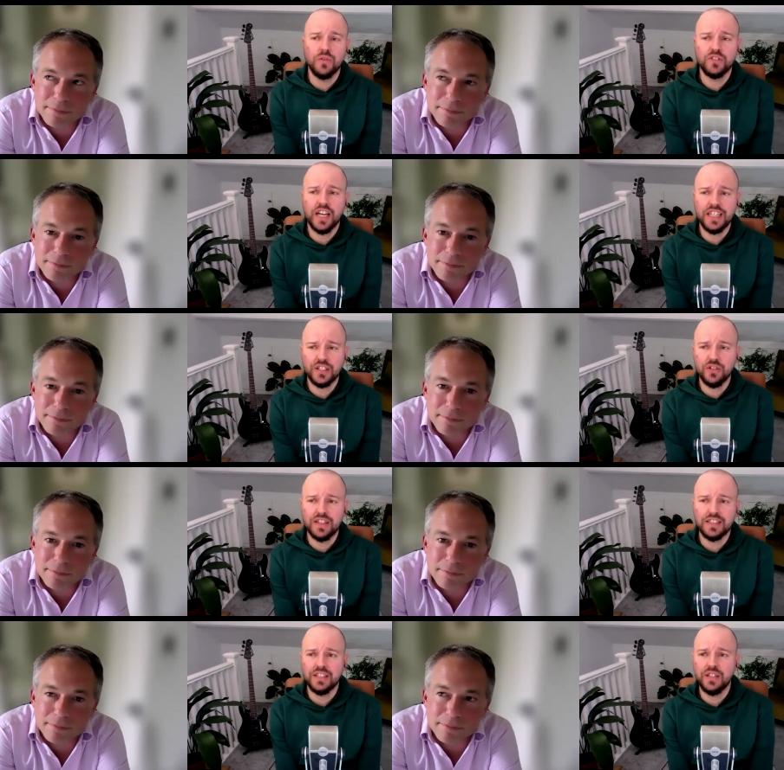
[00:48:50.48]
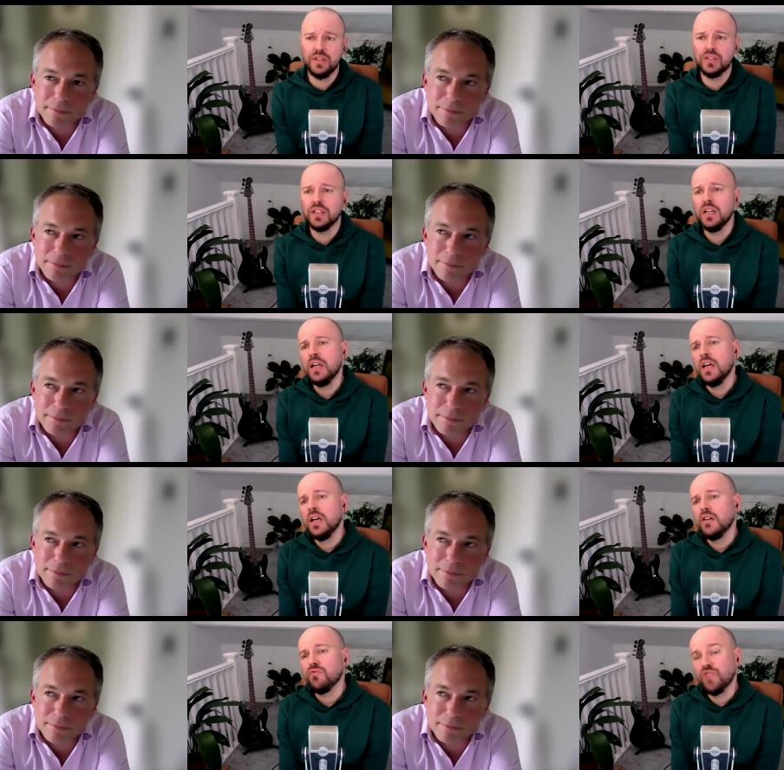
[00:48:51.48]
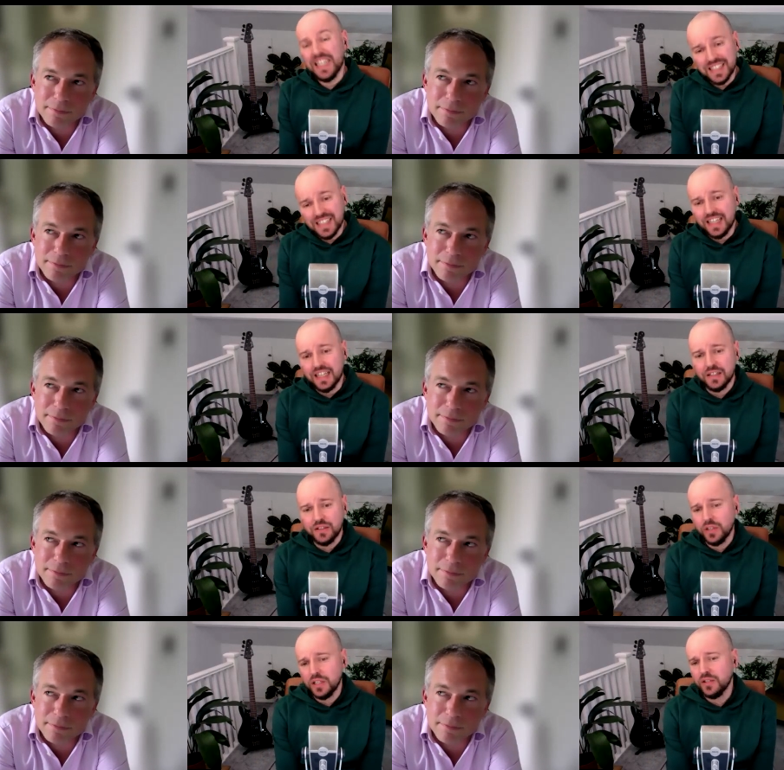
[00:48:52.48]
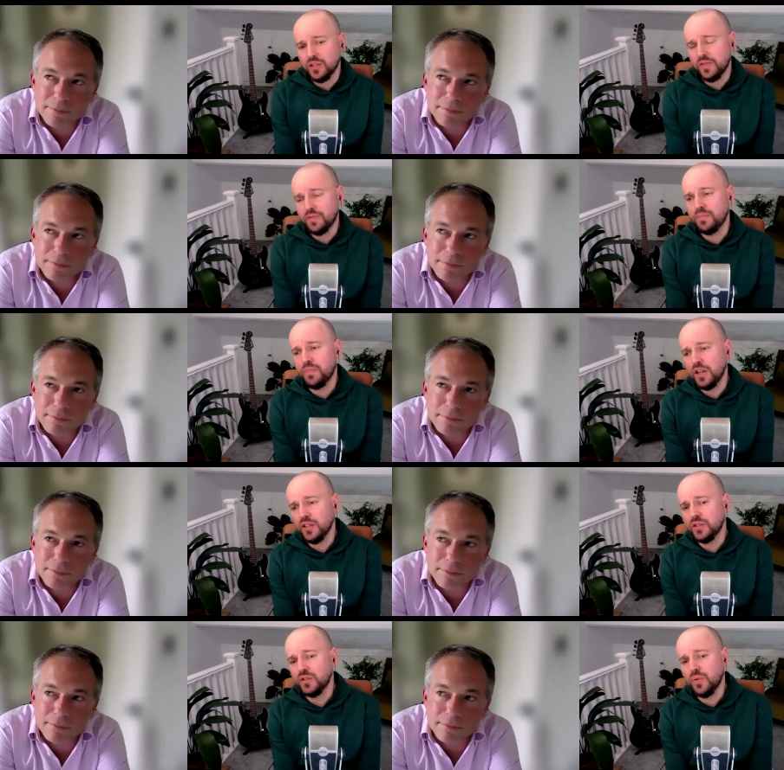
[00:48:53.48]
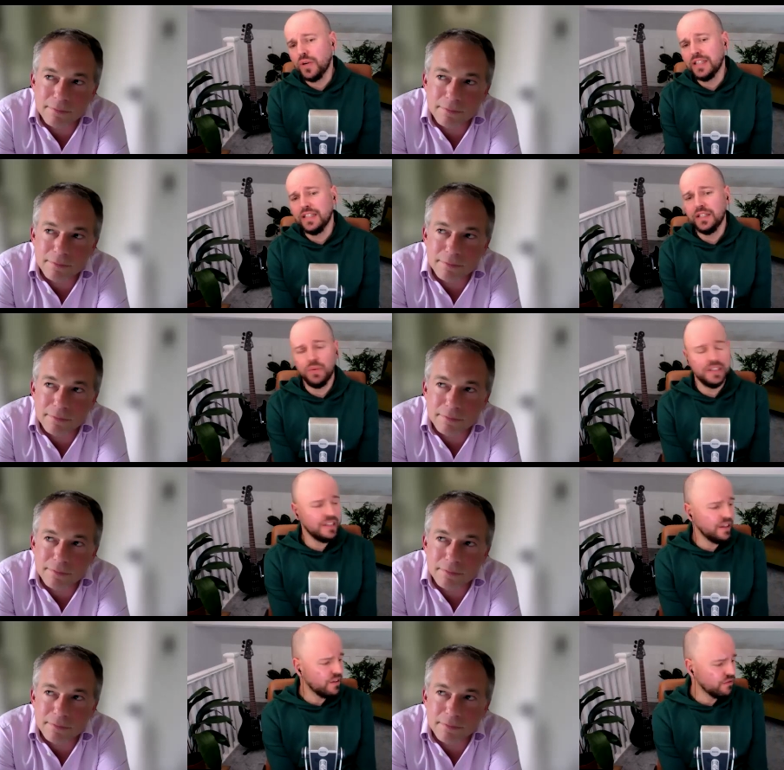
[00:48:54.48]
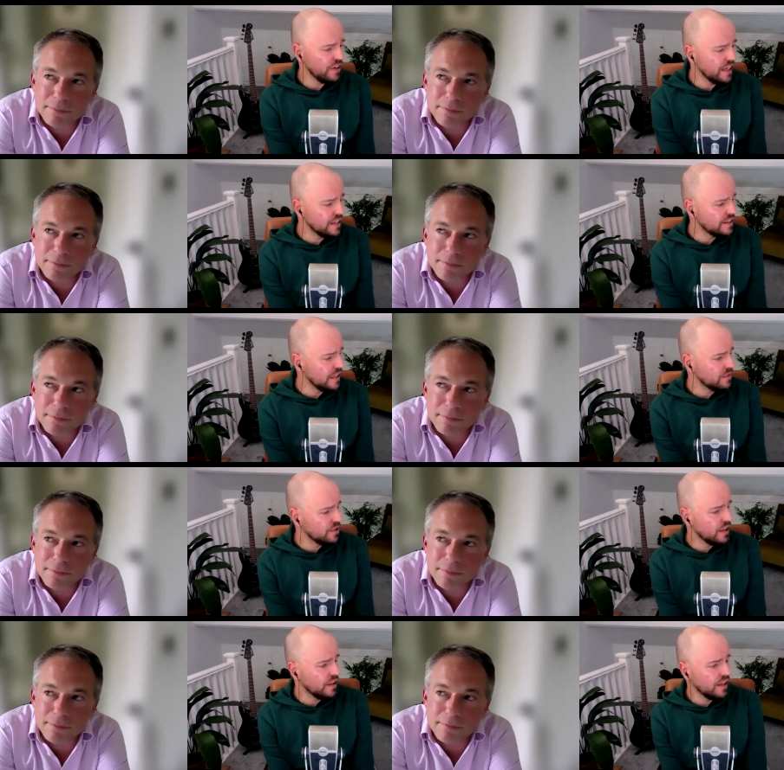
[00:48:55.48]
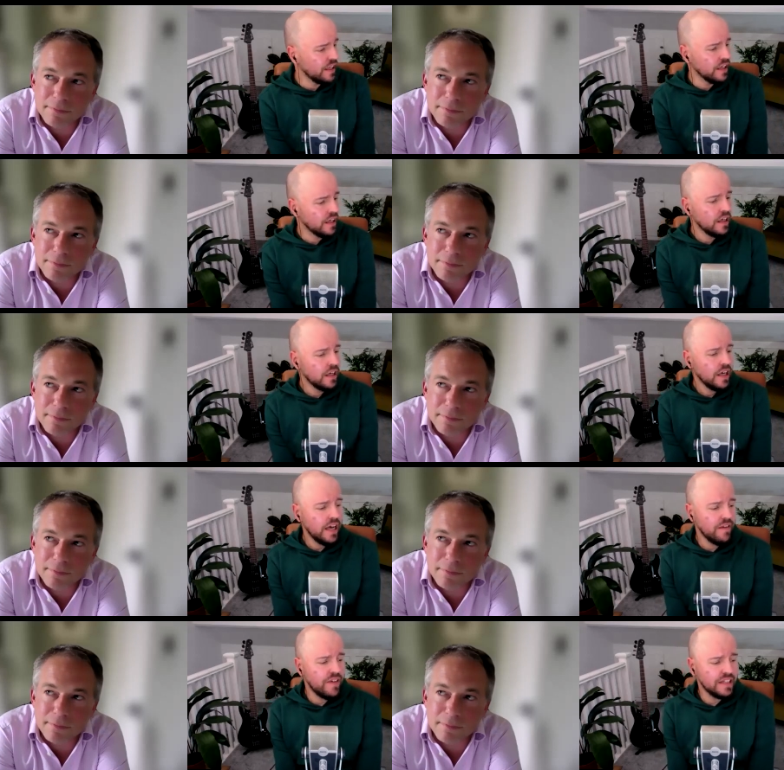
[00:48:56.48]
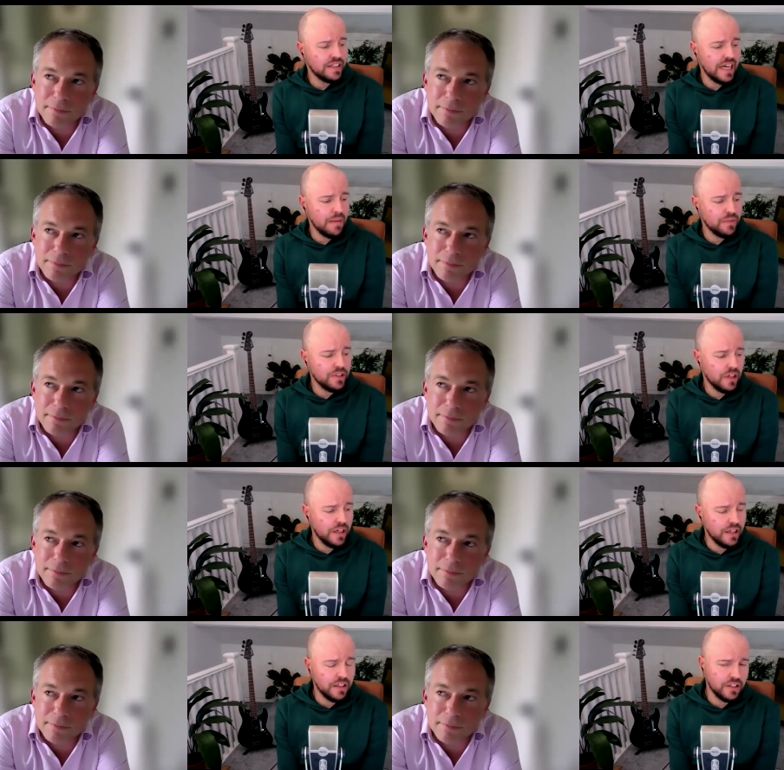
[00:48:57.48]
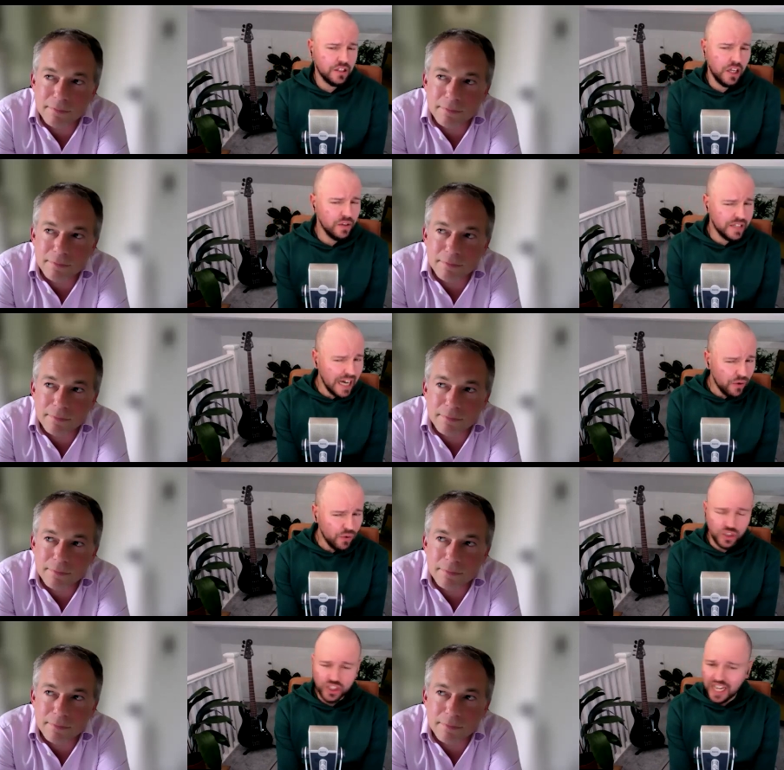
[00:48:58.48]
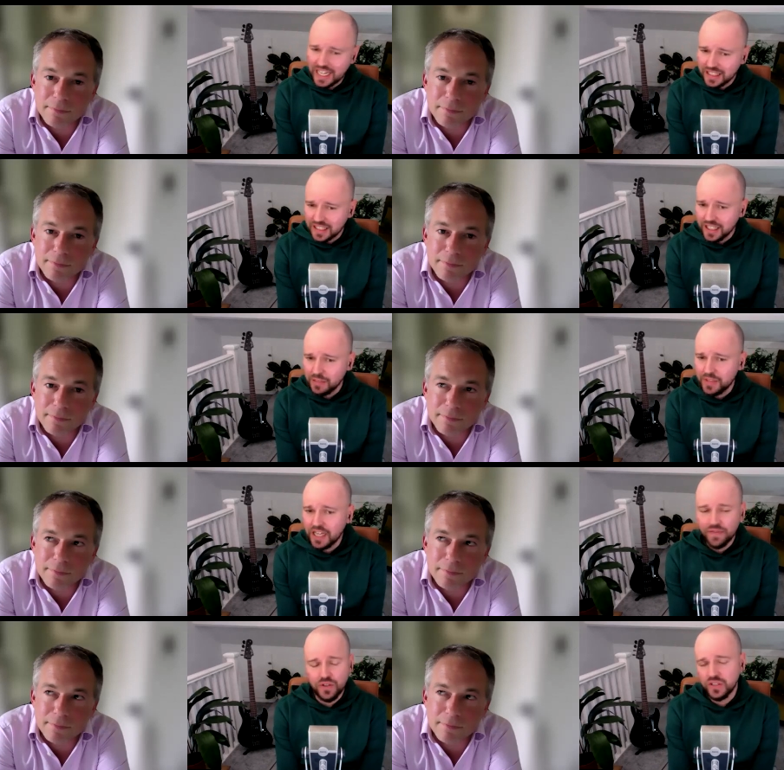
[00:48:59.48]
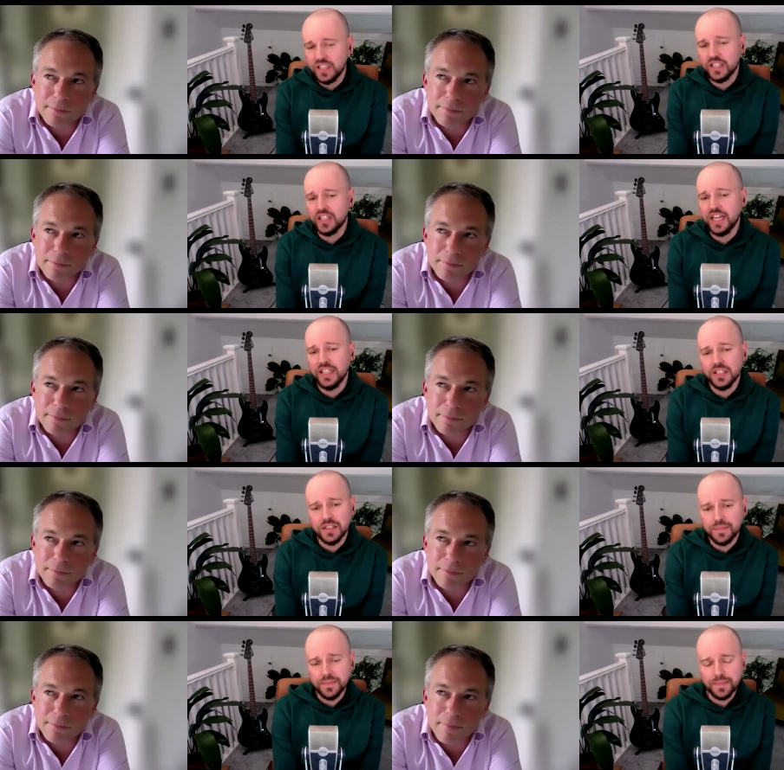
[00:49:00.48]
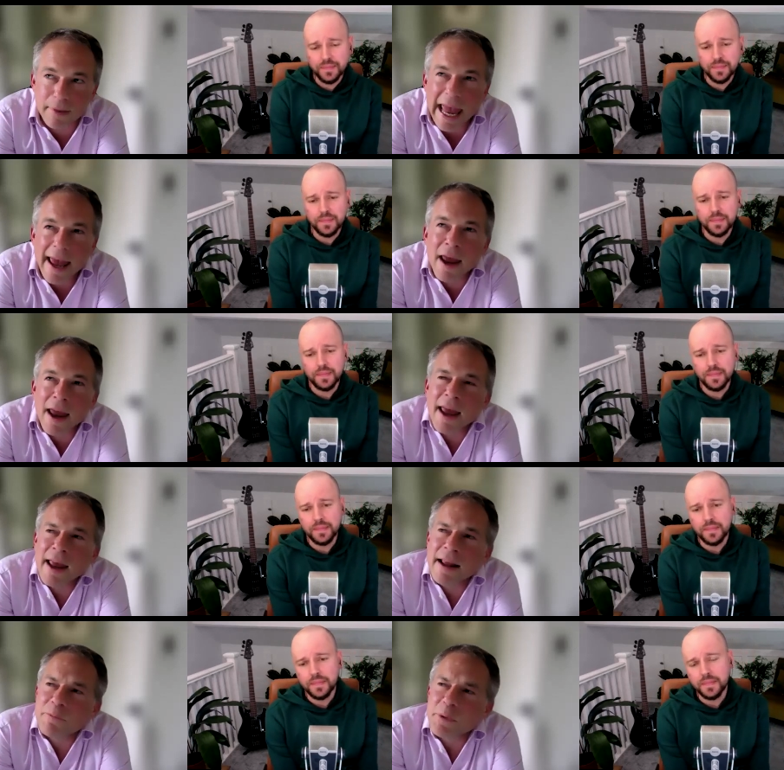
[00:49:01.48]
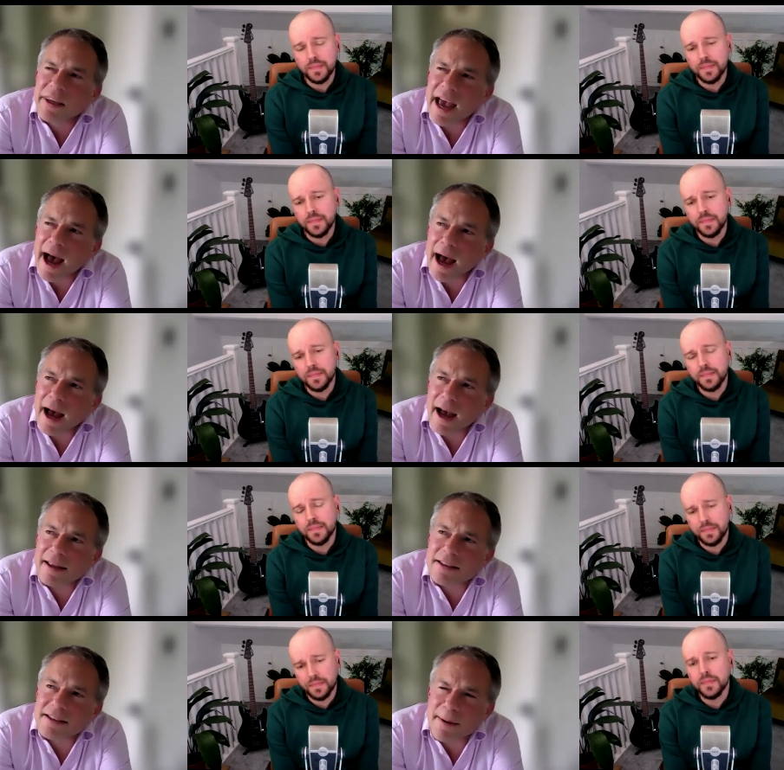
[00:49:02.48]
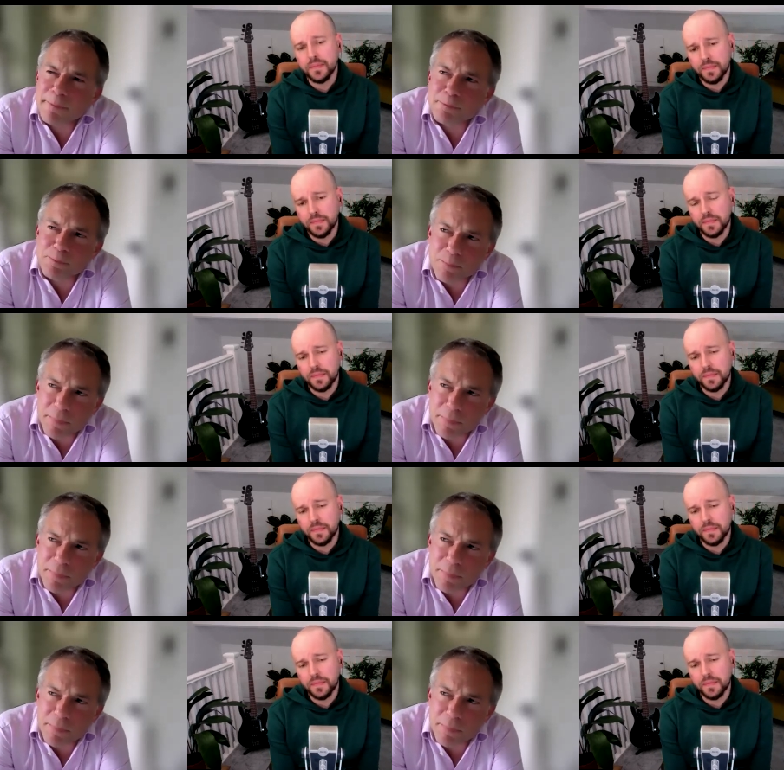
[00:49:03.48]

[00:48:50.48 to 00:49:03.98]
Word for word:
Speaker 1: or changed your attitudes recently, and I'm talking to sort of post 2023, it seems that the investor appetite has slowed down or changed a little bit. Have you seen a change?
Speaker 2: Yeah, it's um,